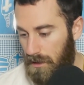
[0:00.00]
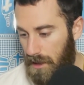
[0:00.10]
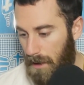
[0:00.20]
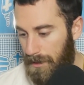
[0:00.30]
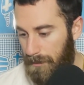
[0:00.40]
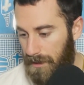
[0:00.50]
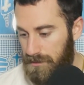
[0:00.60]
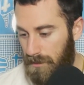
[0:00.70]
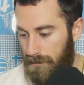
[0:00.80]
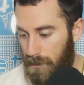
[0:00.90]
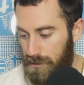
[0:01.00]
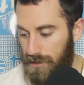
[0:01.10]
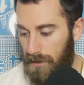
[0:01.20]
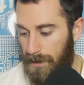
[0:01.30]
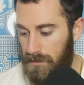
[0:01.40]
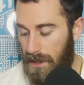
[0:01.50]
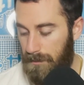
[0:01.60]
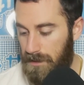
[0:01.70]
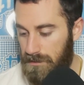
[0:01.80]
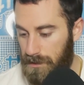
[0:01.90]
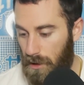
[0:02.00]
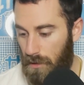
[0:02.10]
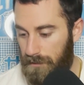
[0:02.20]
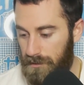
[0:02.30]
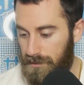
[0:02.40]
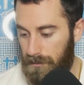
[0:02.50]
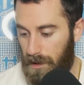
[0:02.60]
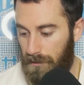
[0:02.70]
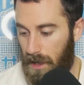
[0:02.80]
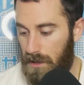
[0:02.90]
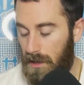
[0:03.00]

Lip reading: comment about some bullshit about the Emmys and COVID or something going on.